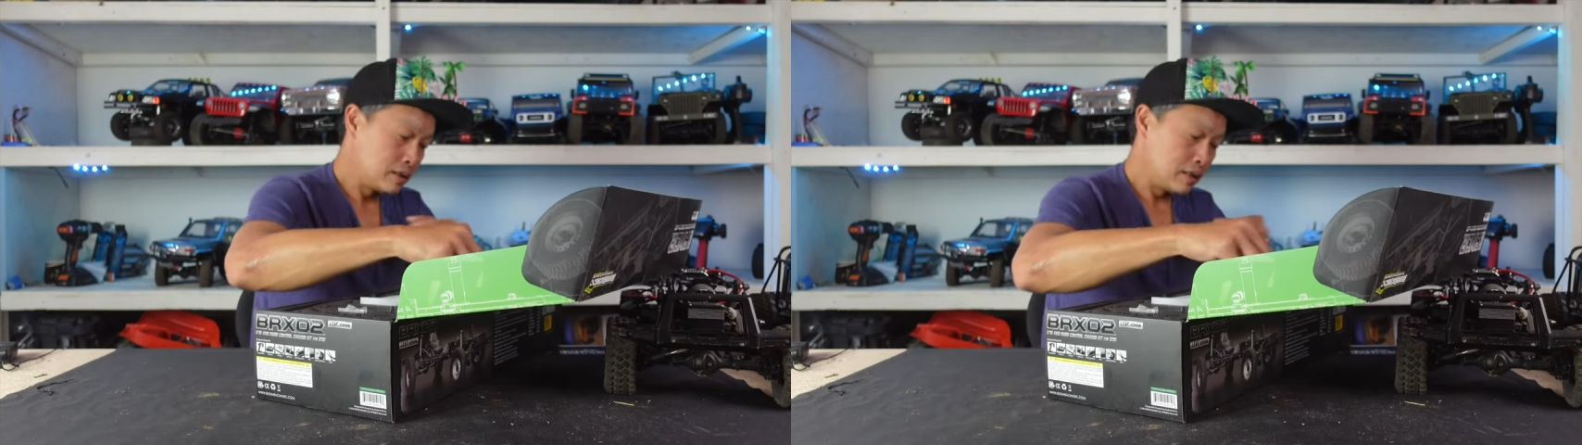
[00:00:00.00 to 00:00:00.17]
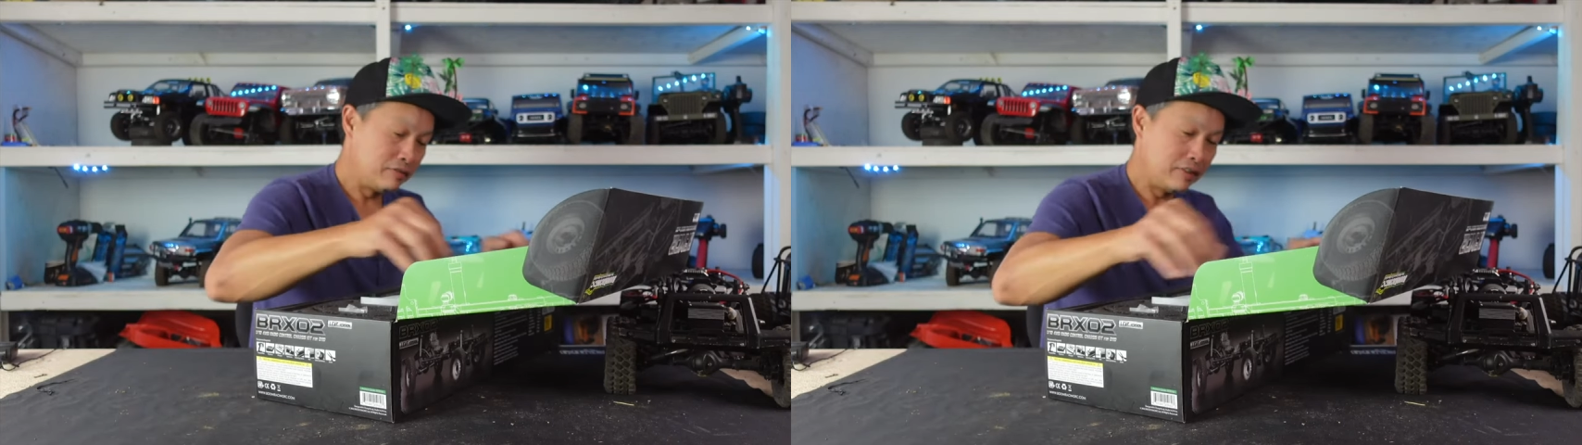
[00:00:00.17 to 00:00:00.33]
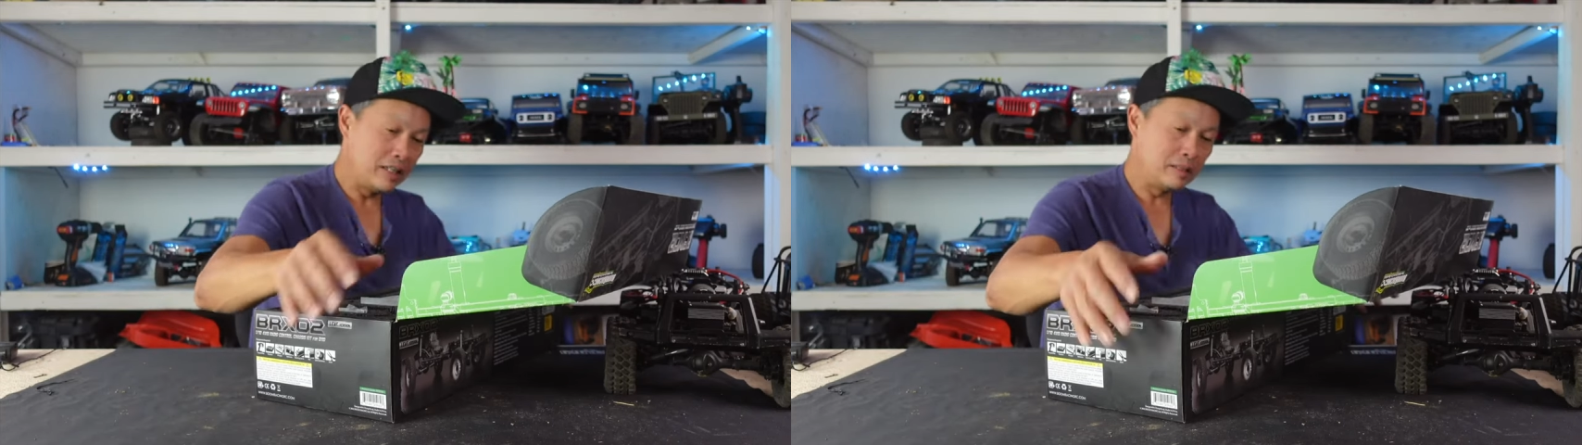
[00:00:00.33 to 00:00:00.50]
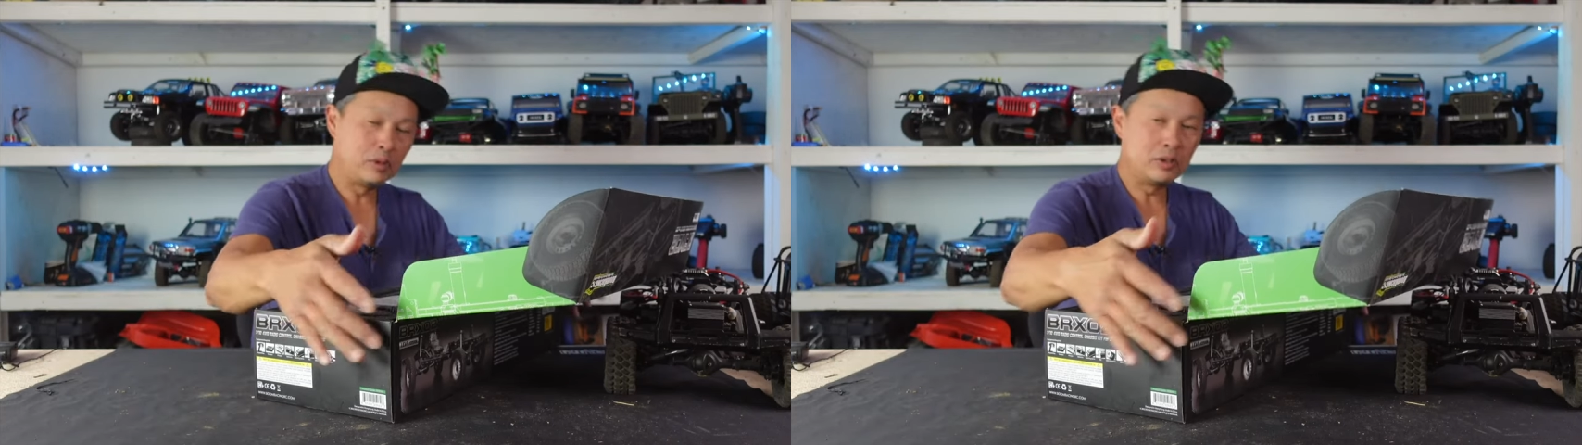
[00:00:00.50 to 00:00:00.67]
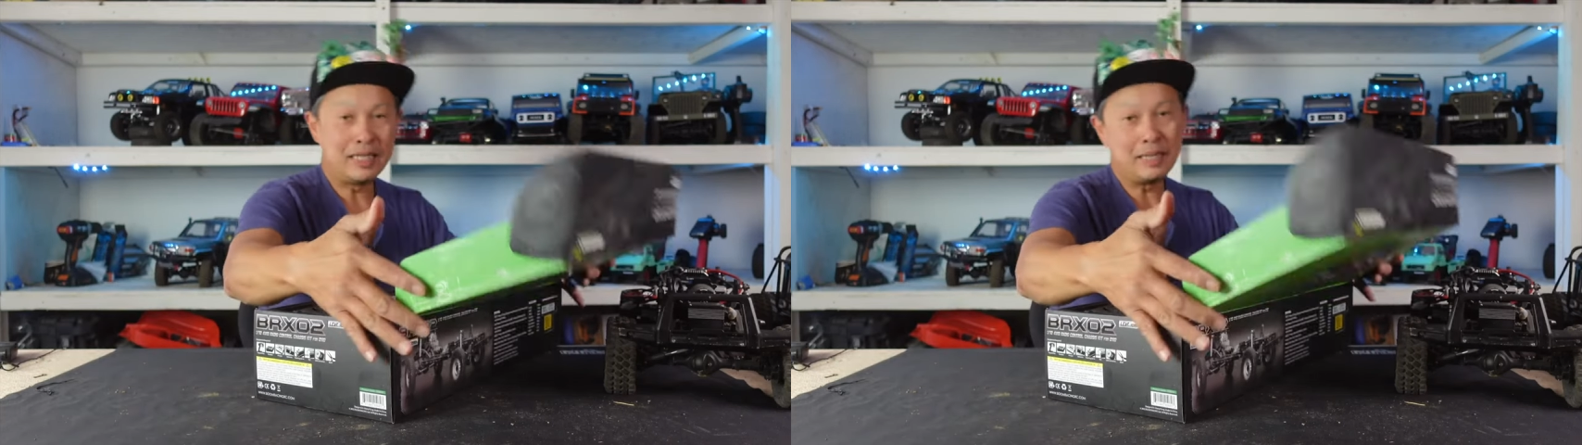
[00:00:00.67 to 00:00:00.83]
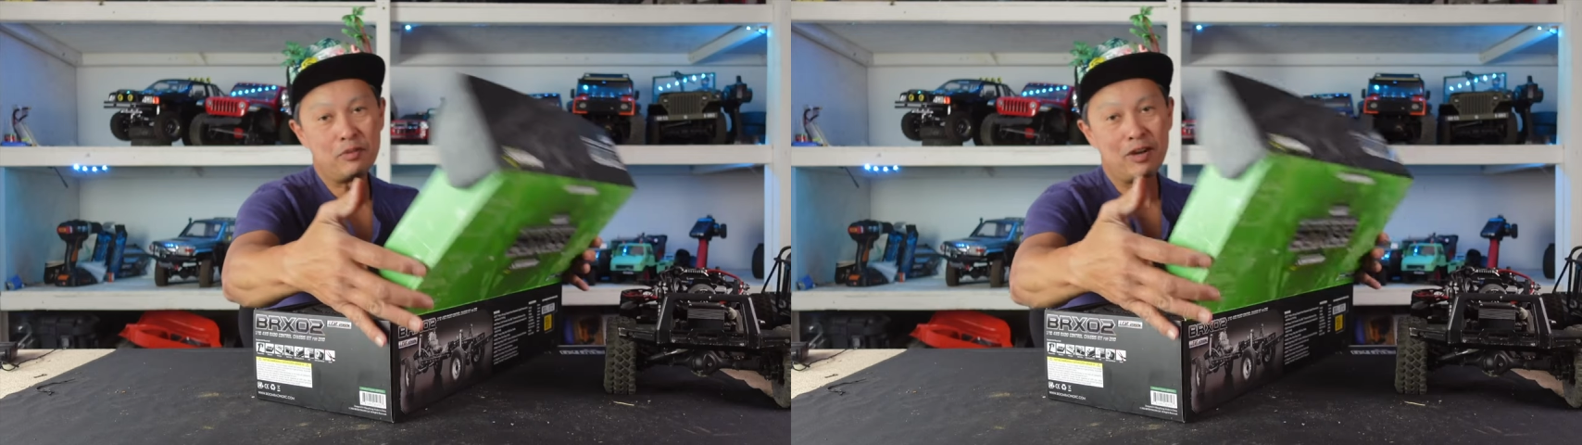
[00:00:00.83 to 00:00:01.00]
available
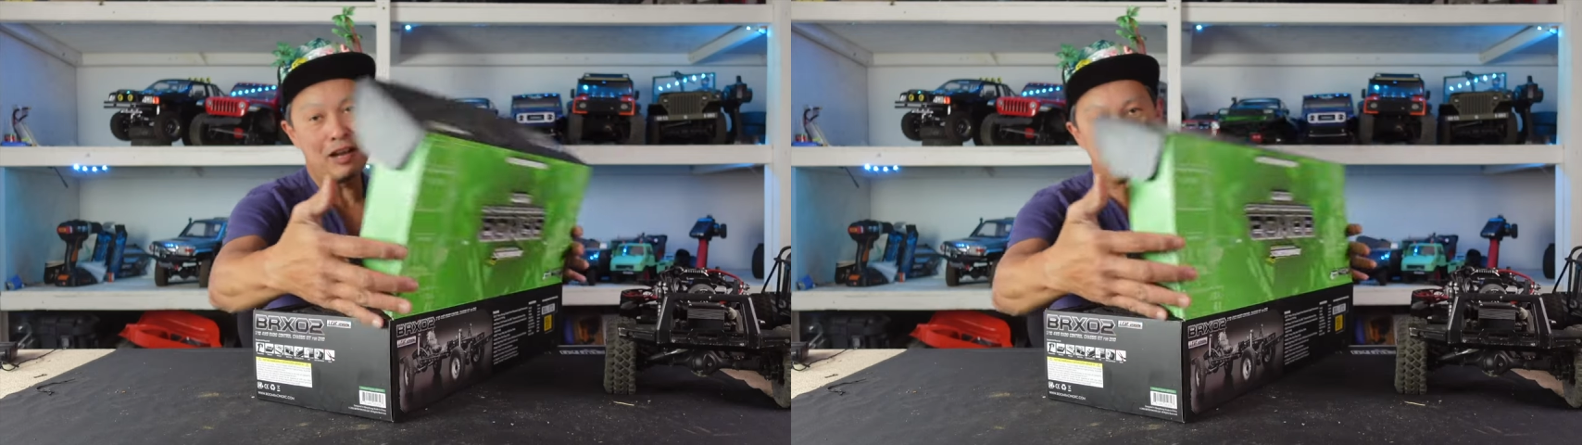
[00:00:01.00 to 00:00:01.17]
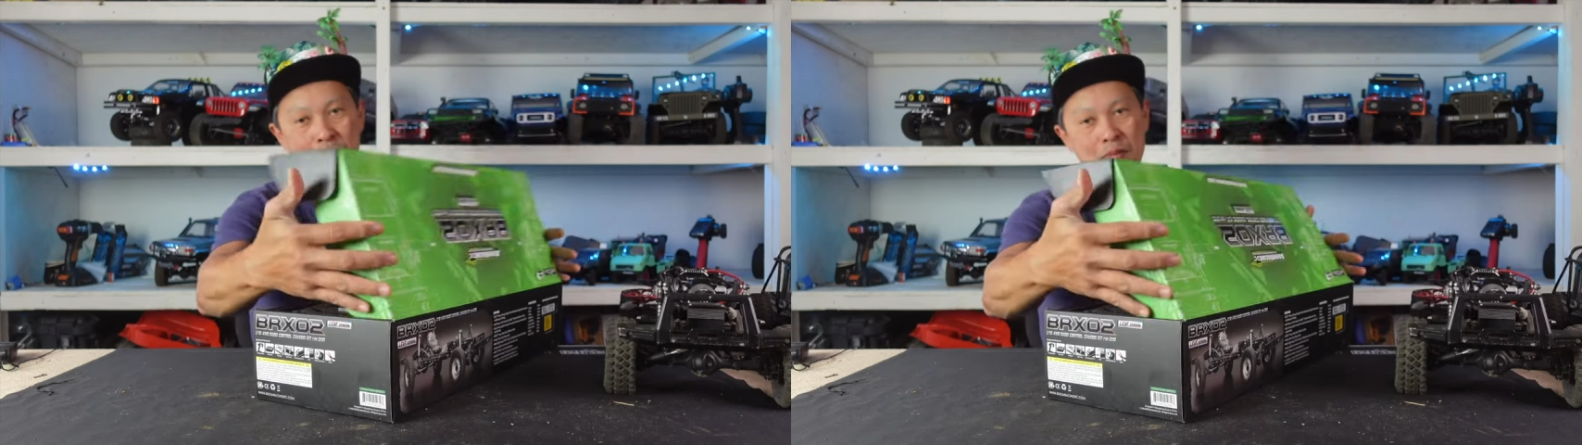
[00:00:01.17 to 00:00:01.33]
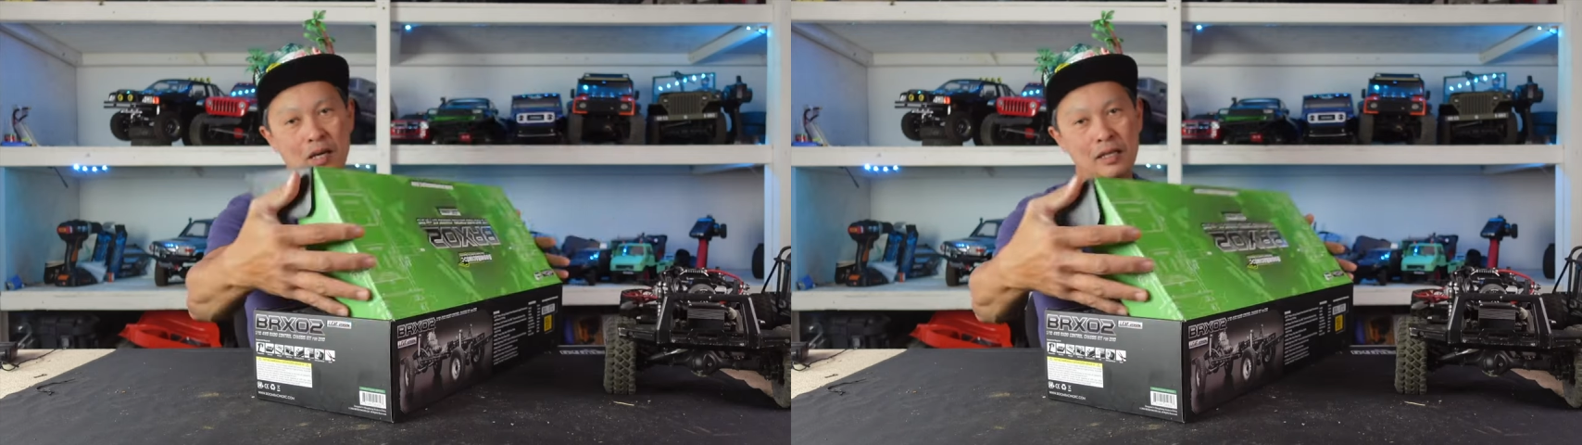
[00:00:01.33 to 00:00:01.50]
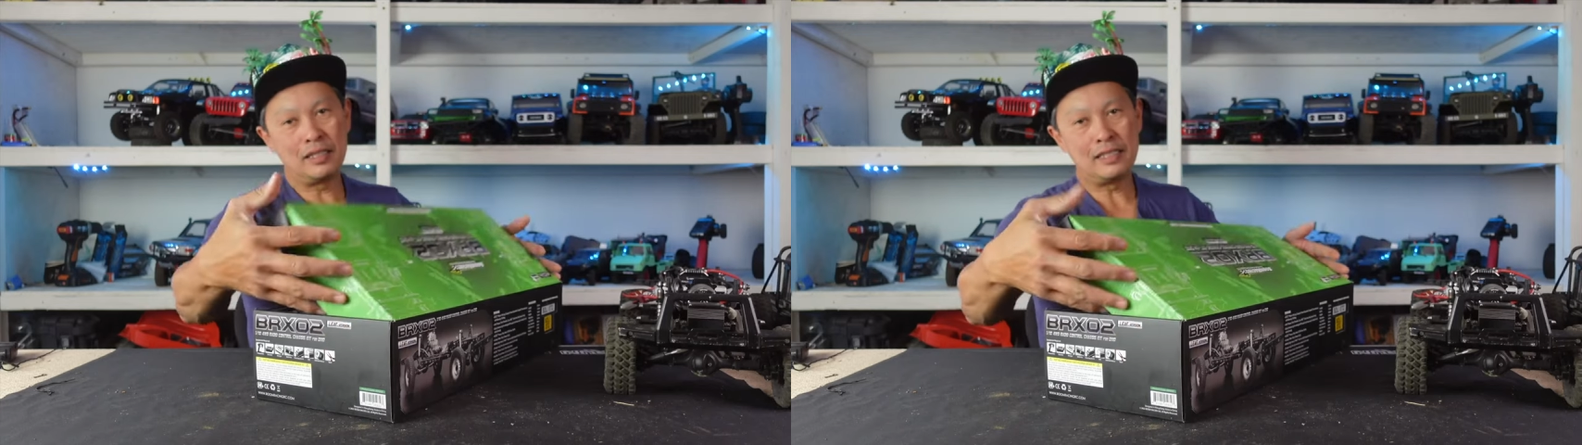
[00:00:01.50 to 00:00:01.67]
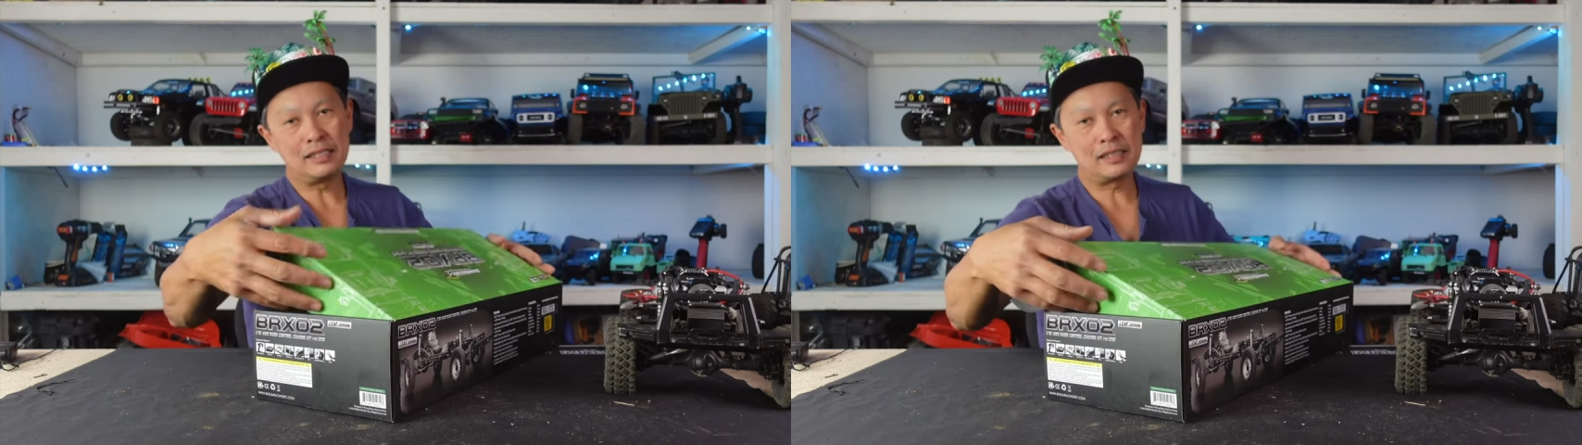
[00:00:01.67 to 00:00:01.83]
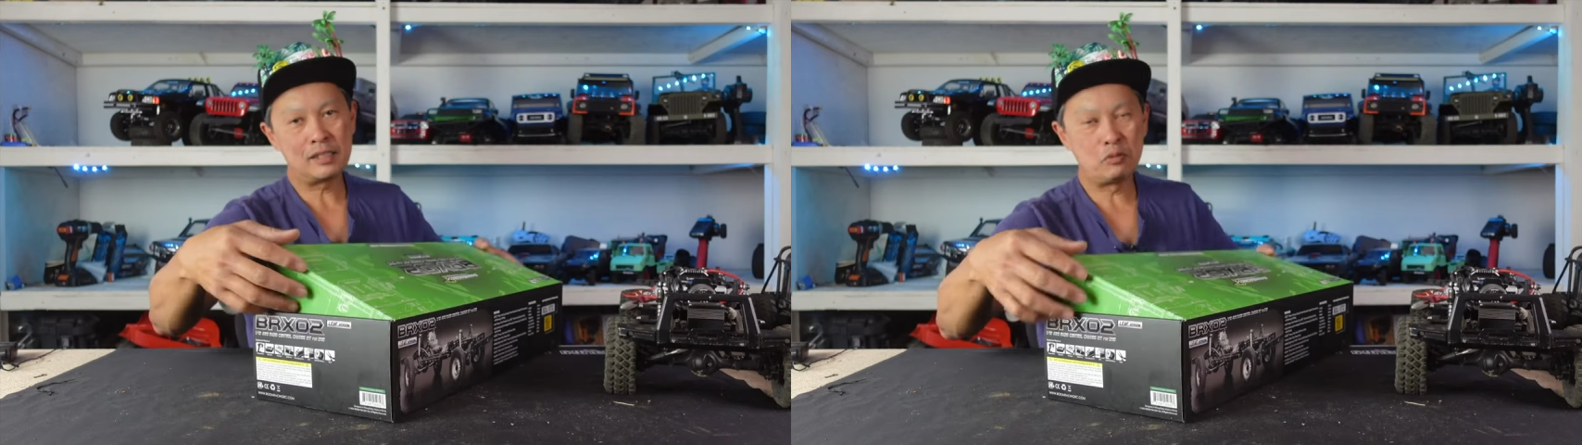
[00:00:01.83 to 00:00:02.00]
Team Raffee bodies.